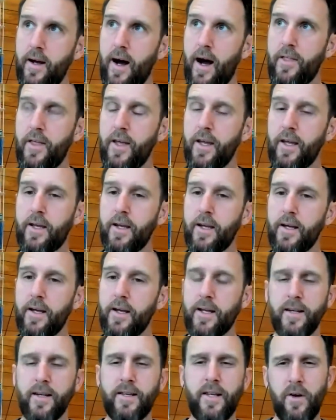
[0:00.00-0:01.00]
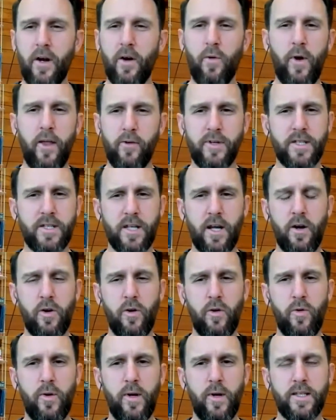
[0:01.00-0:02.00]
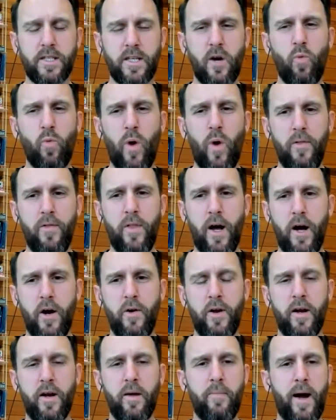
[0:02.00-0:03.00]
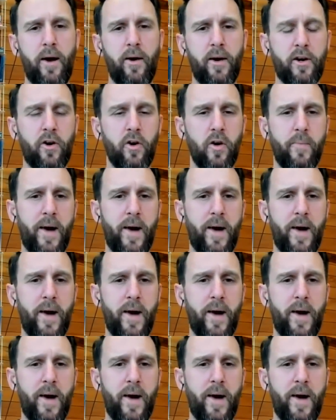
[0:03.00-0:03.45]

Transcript: I think I, I don't know whether it's so it's so well known in America